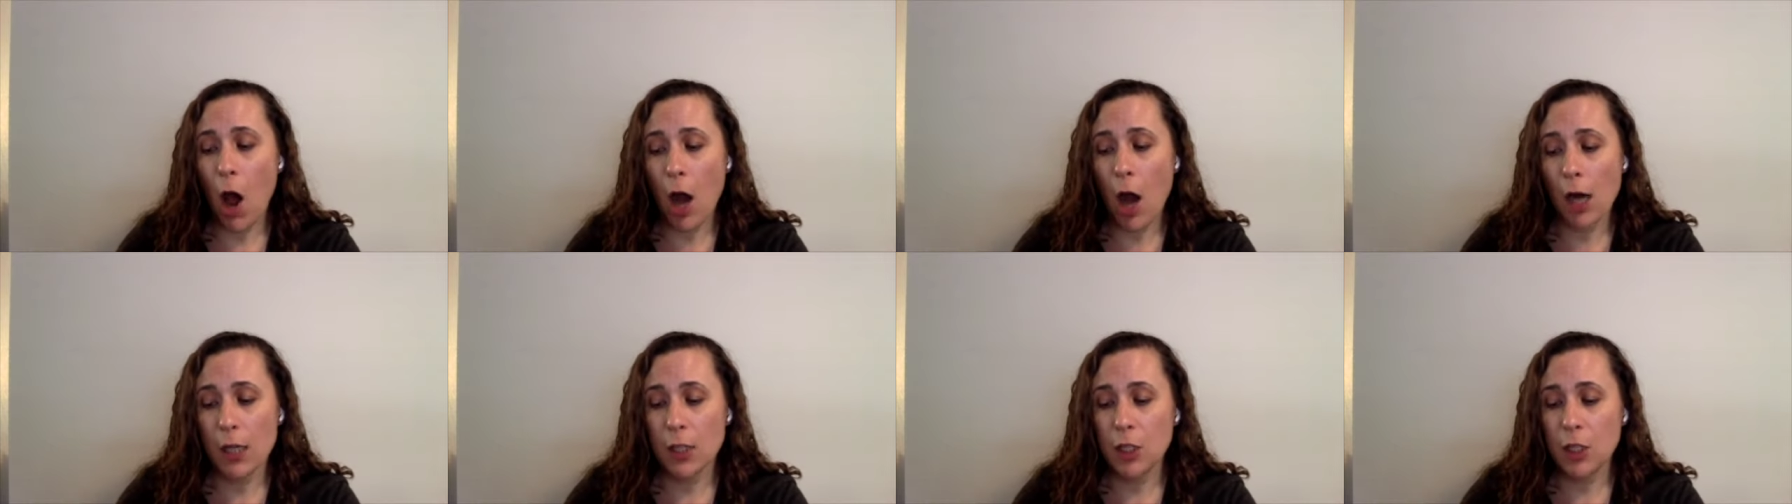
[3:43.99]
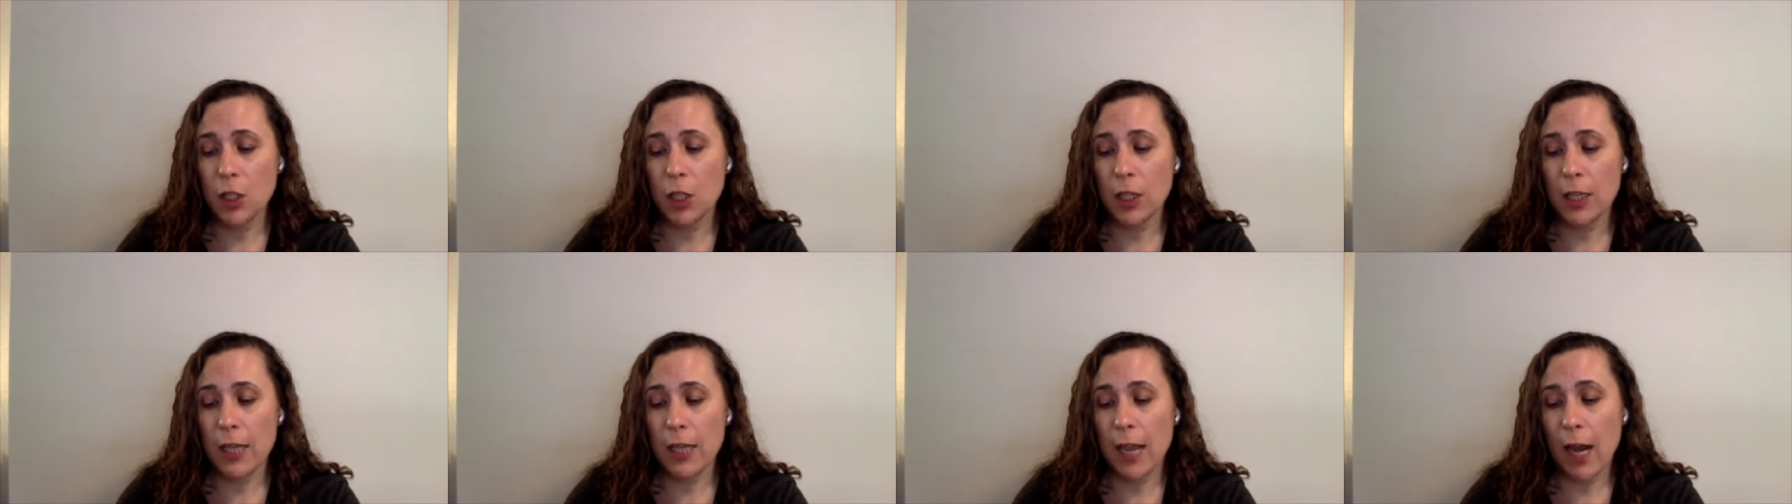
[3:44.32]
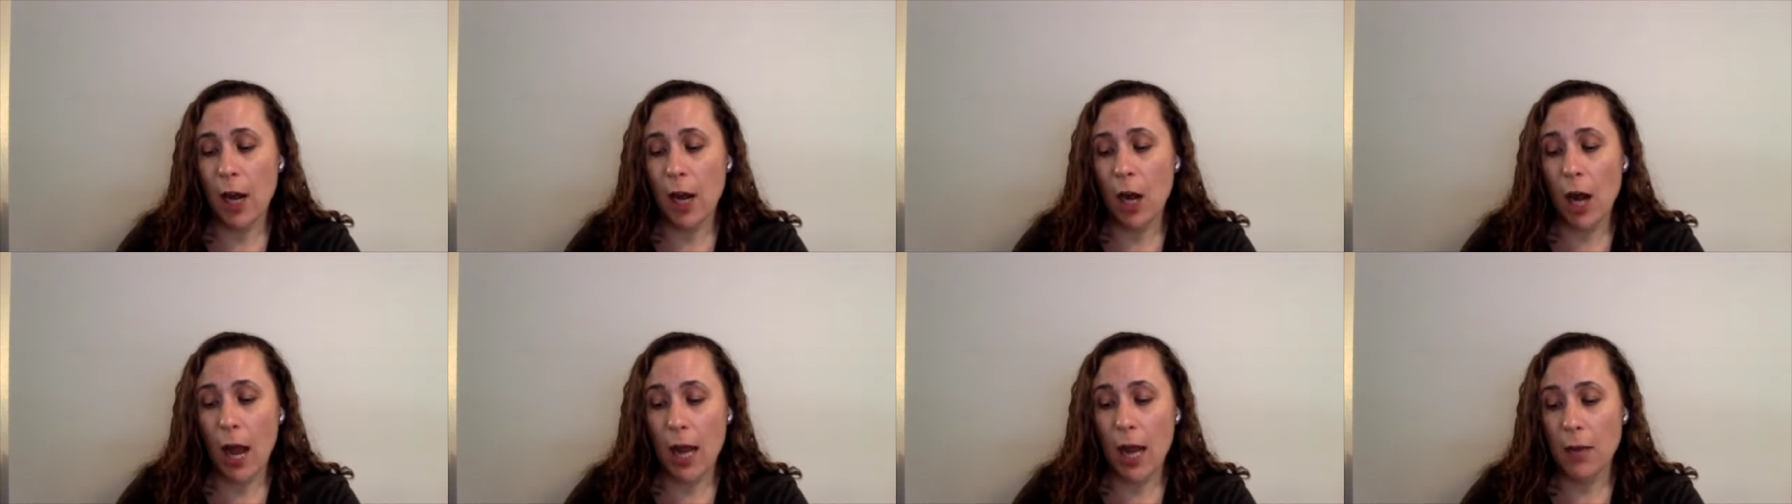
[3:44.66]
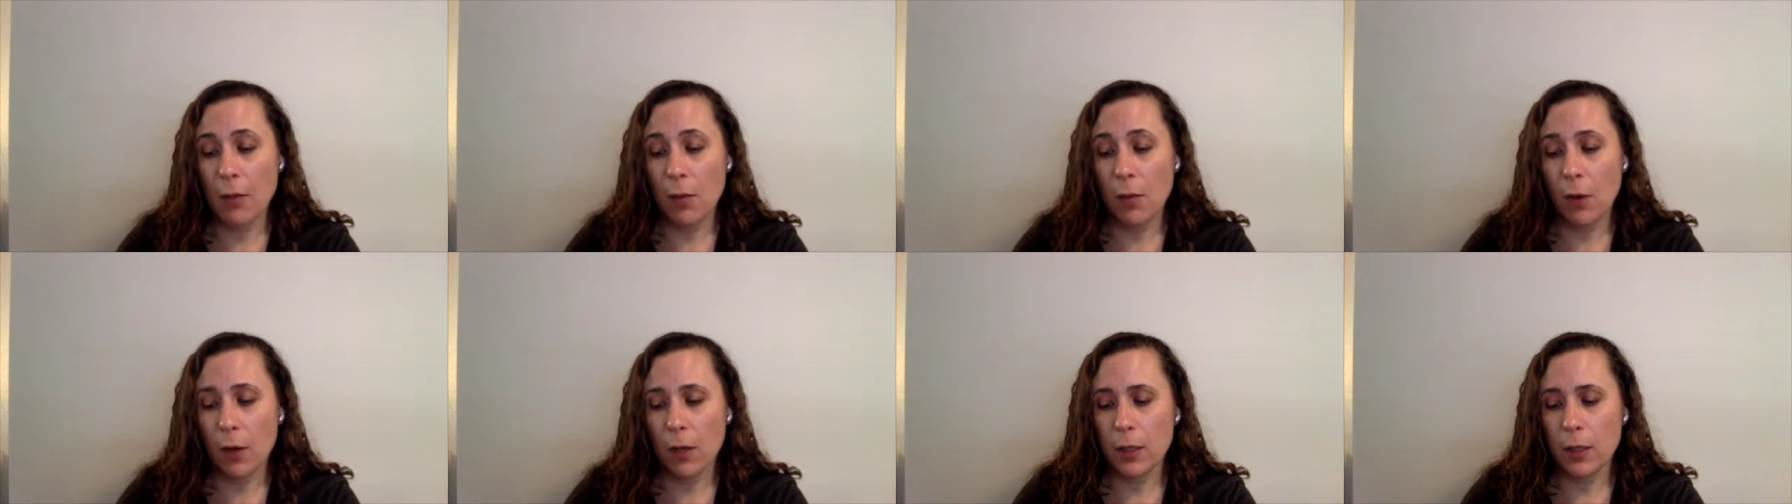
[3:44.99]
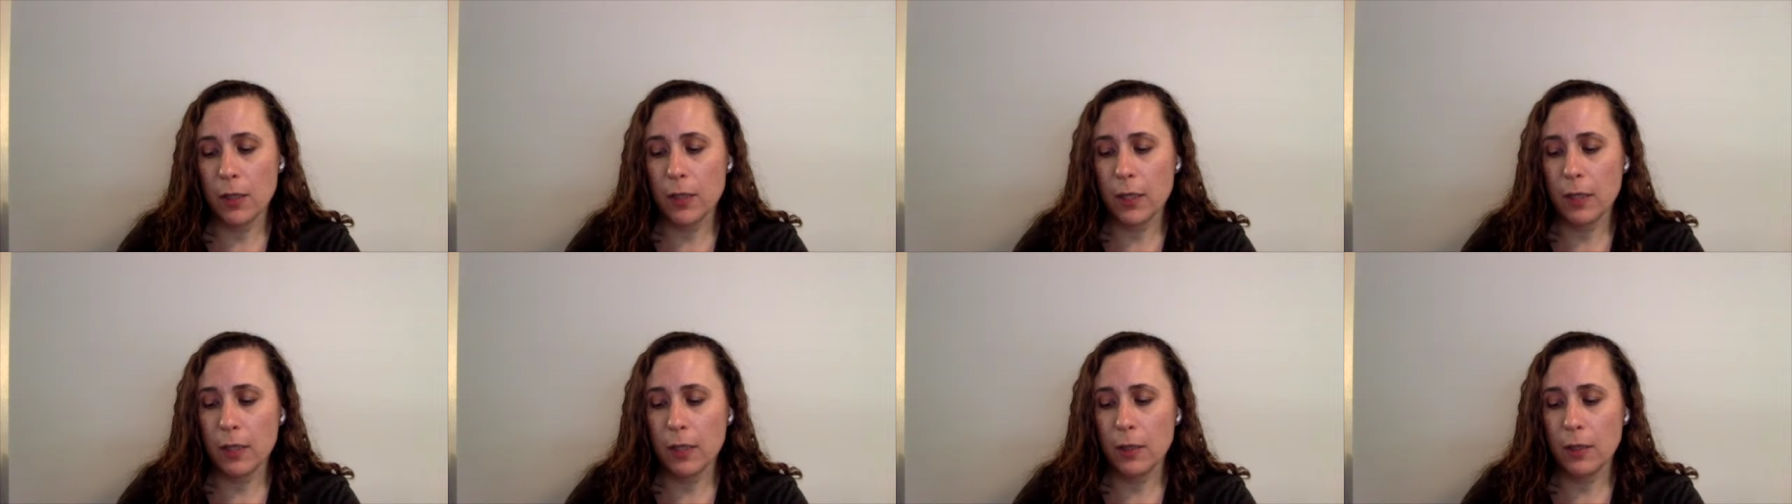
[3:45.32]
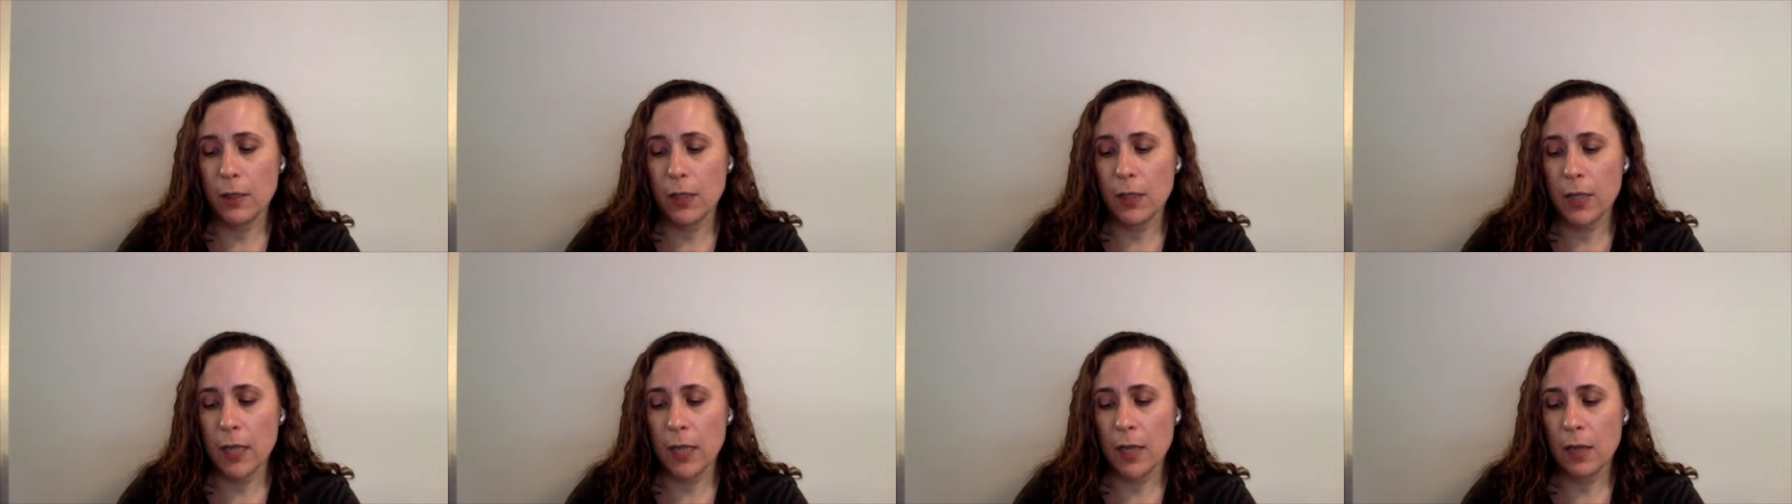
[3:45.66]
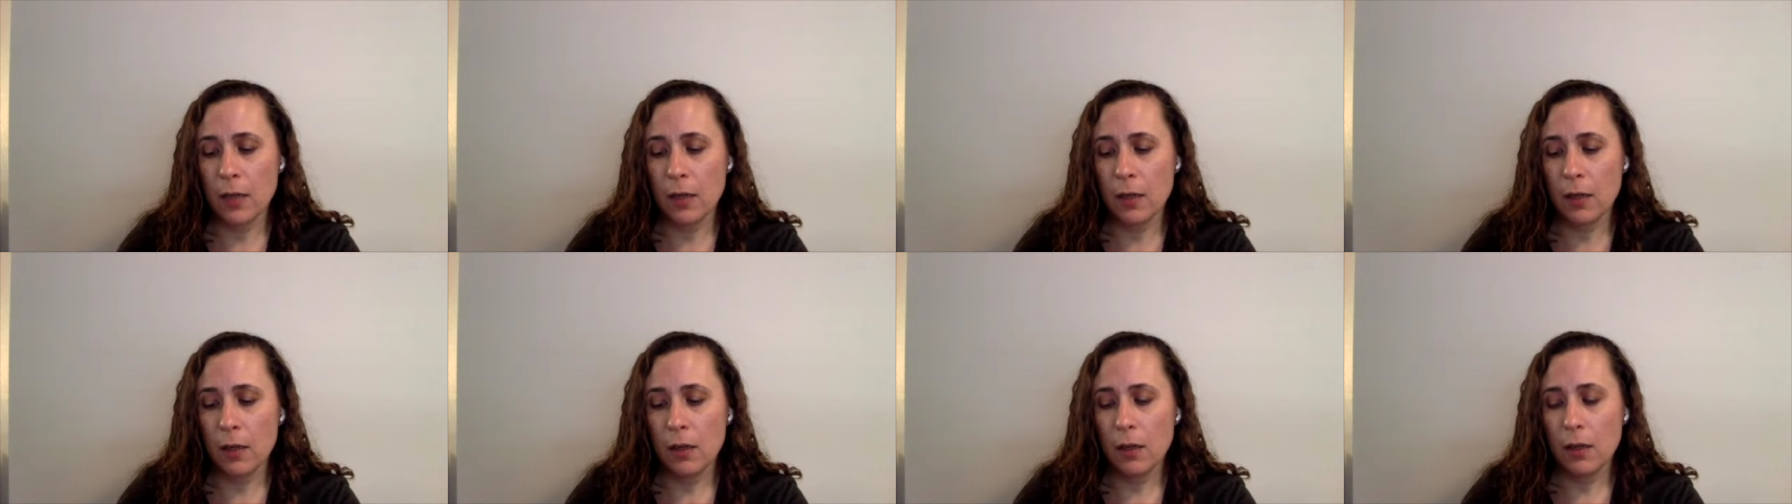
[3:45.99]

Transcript: oxygen in the air anymore, said Lucy.